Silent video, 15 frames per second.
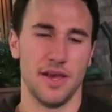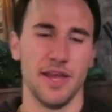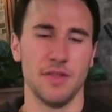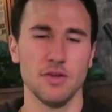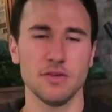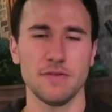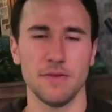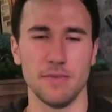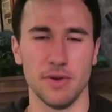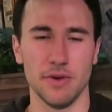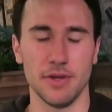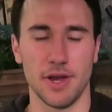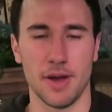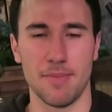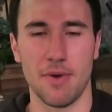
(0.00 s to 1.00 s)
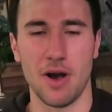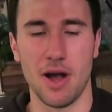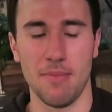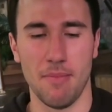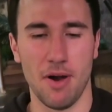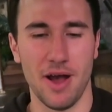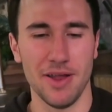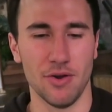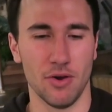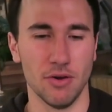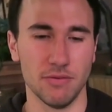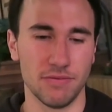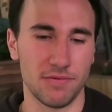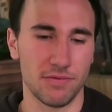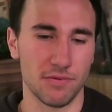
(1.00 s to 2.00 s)
It looks familiar. I might
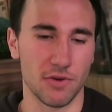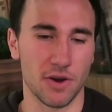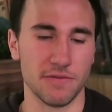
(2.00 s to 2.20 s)
have.